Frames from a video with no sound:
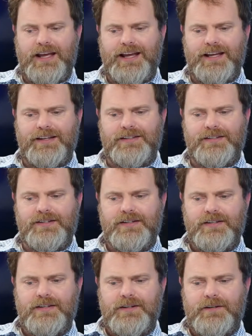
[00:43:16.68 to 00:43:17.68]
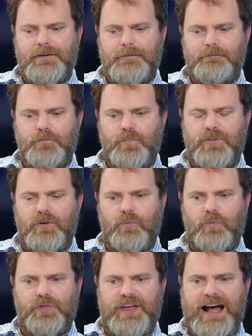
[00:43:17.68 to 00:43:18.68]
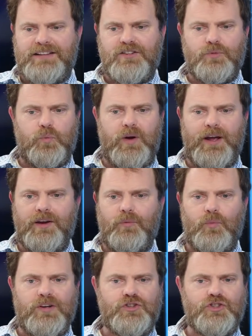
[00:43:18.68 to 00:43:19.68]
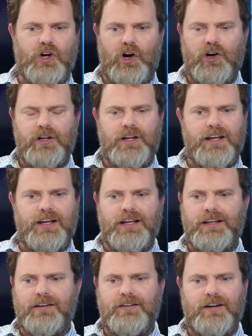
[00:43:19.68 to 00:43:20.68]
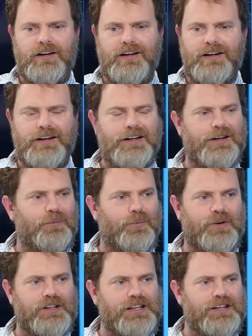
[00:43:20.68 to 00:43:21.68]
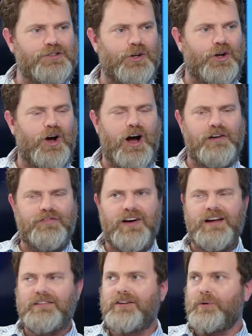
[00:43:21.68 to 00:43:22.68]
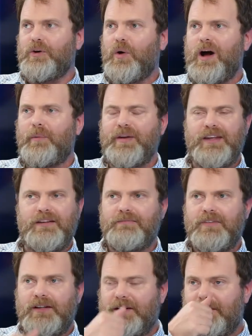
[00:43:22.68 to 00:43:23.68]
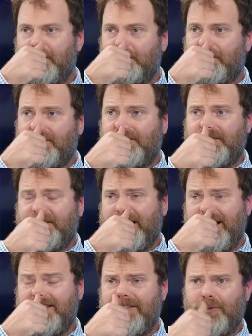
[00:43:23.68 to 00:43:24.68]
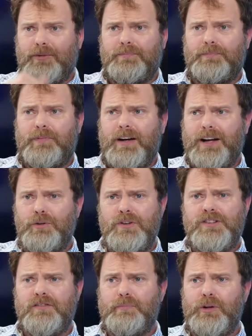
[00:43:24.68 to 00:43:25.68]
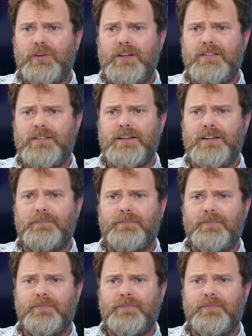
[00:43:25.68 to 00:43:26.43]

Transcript: and that's when we started, and uh, it really took off. I don't know how many tens or hundreds of millions the